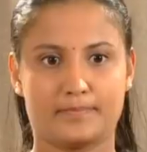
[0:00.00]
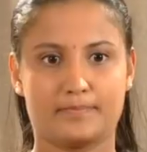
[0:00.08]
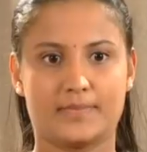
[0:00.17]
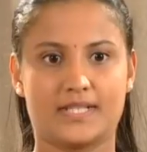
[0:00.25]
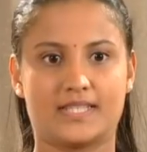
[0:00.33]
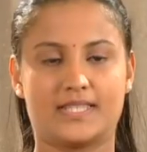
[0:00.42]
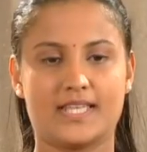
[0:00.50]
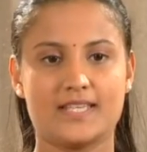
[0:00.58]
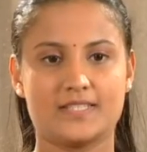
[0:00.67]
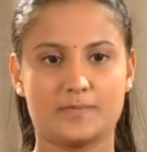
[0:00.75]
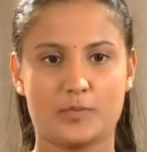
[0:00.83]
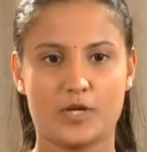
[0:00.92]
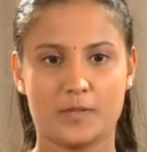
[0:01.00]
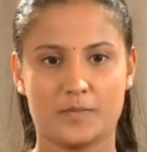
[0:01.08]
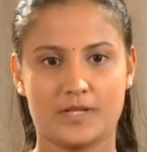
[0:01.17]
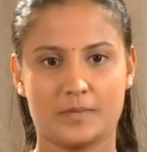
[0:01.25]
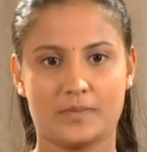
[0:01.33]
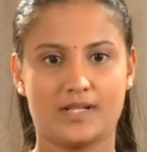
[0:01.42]
But these
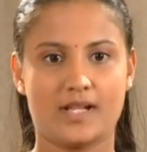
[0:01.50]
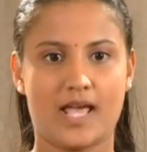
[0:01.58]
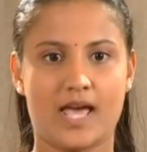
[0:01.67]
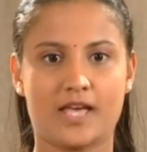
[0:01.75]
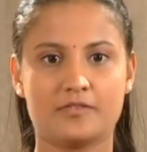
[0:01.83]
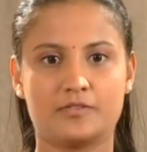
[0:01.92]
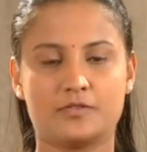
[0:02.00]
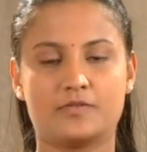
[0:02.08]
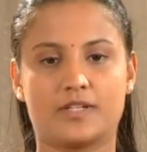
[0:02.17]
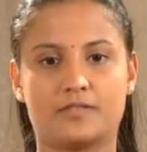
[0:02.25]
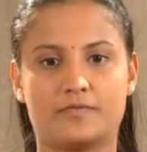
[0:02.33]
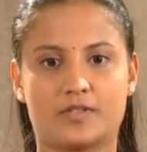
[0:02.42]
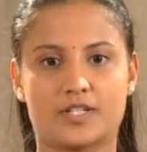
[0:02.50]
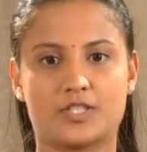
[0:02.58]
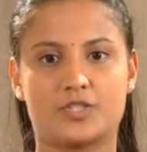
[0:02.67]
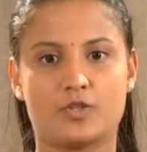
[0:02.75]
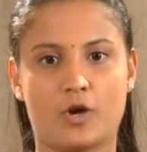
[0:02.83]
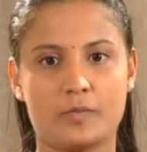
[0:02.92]
poor people have to wait for
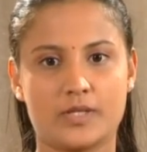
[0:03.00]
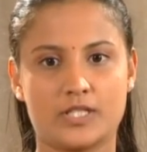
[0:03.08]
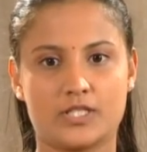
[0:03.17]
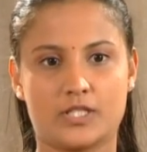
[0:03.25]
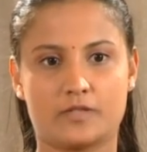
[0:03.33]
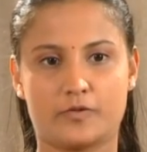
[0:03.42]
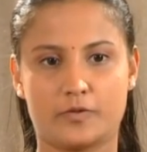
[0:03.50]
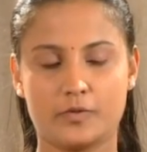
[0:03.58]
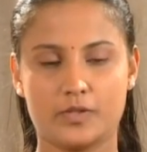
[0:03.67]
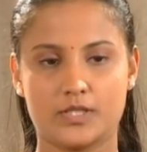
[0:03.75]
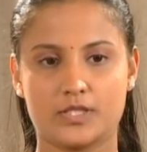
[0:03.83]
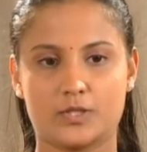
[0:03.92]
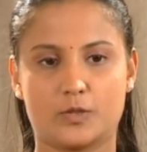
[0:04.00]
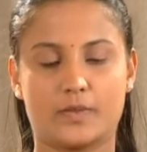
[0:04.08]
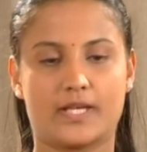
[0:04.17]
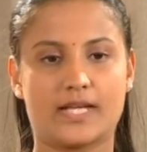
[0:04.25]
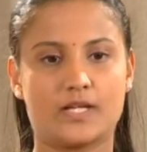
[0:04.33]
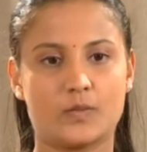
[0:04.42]
a job interview
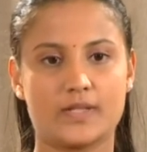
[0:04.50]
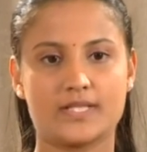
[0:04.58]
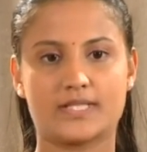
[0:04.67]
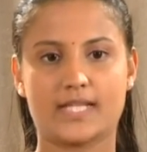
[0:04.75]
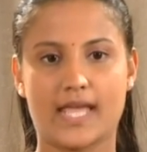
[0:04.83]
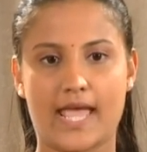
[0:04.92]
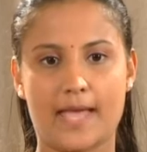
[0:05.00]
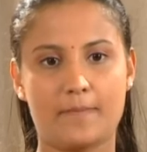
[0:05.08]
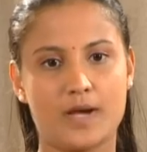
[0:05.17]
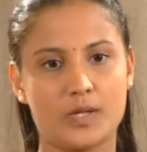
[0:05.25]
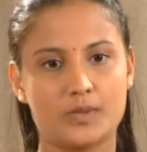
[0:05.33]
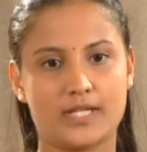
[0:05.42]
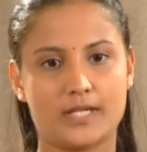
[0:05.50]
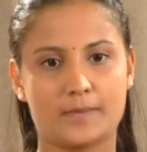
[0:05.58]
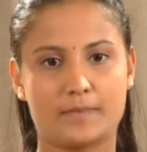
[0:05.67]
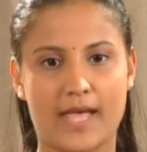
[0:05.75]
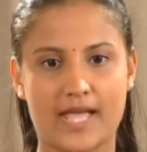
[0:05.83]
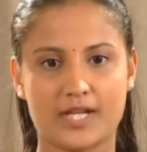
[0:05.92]
to be convinced about
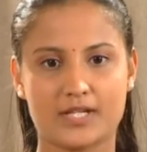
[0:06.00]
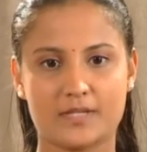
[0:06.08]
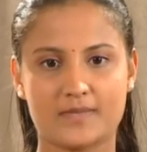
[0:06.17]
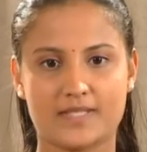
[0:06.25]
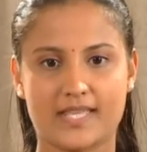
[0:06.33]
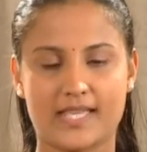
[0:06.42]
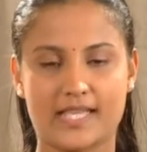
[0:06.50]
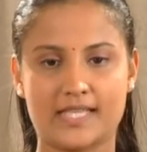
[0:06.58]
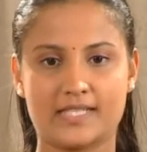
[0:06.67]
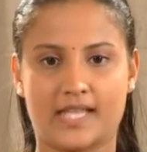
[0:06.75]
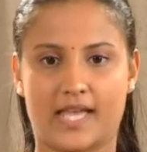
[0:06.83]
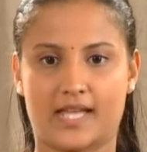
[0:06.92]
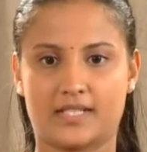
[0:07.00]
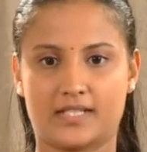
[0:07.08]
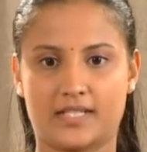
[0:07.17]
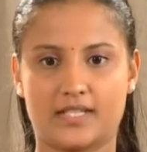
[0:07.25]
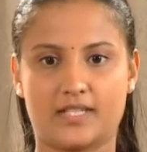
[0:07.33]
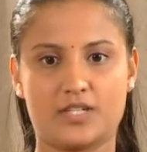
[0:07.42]
their bankruptcy in
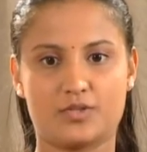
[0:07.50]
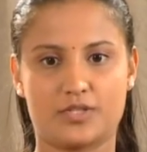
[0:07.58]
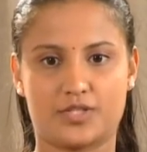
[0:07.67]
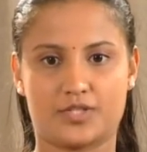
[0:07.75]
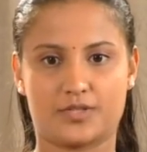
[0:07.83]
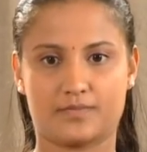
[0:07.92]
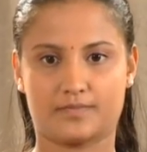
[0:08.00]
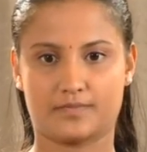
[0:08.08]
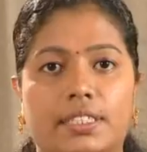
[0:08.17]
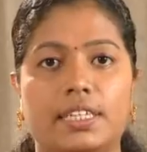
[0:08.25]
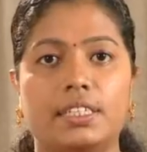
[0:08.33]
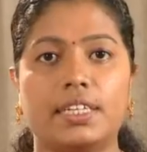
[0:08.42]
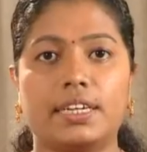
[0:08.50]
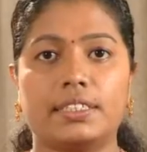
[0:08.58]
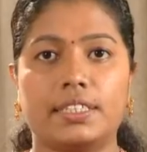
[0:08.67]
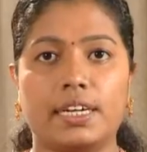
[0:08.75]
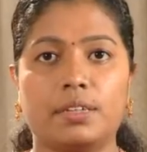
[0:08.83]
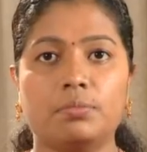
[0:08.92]
handling English. Till
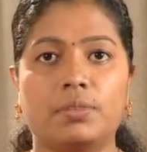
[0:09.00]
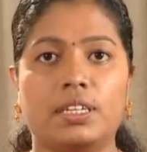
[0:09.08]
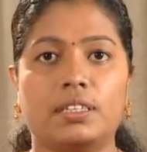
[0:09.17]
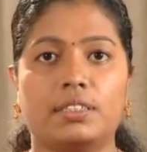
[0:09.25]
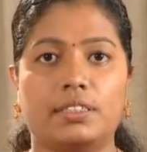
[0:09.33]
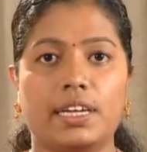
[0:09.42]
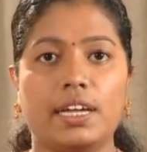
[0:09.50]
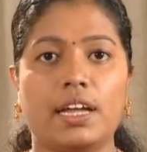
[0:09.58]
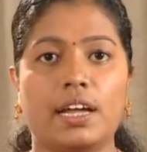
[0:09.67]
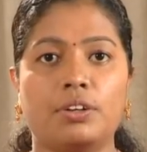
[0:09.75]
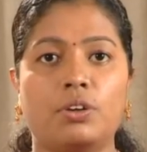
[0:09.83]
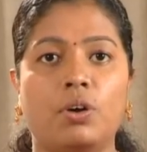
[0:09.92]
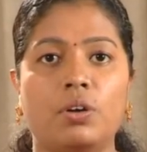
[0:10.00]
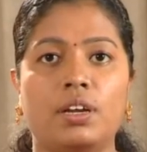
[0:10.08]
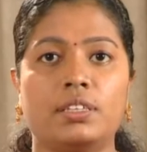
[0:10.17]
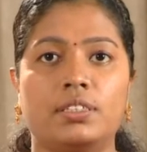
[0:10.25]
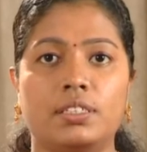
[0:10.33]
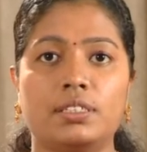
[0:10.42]
that time, they and all
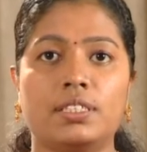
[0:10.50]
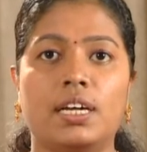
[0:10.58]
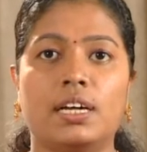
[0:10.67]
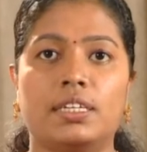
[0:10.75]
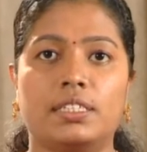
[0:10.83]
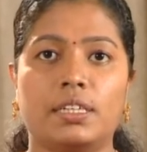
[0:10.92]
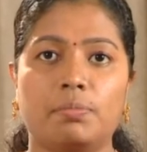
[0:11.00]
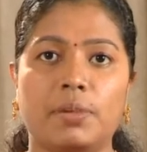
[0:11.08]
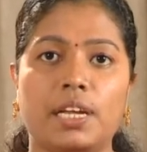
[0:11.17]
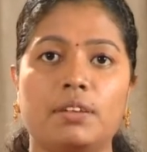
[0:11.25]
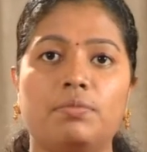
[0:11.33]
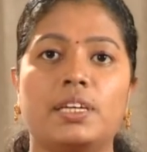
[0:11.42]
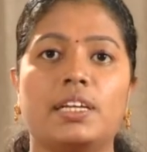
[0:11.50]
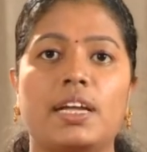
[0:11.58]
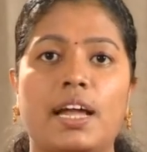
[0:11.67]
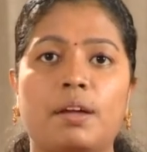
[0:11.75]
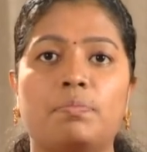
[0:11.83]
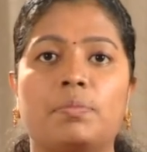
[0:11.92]
others remain very
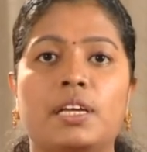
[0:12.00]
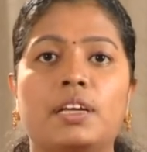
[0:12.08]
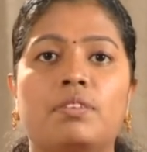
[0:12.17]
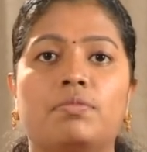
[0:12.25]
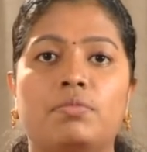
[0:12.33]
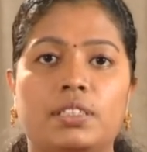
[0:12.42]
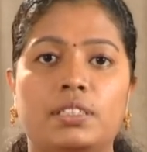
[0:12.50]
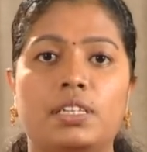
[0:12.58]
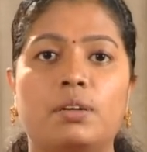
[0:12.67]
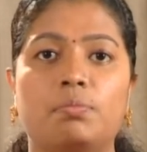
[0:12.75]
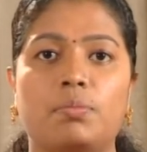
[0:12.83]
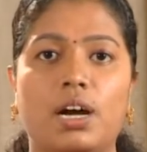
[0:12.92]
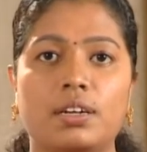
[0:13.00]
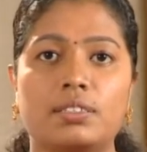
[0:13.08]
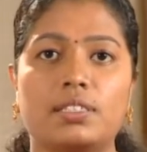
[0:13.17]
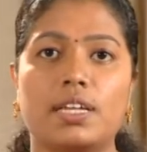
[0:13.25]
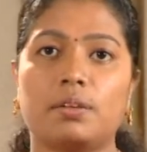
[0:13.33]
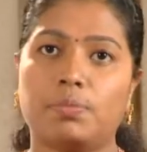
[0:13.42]
happy with their
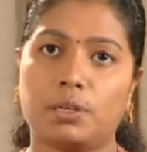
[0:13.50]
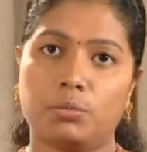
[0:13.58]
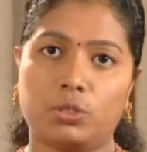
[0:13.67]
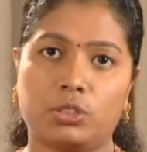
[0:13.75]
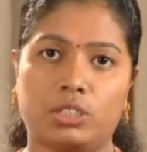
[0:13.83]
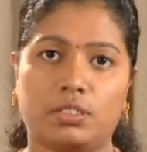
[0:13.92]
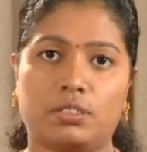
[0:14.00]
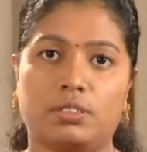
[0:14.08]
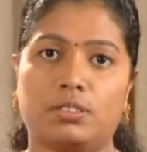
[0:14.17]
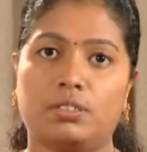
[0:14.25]
marks and promotions.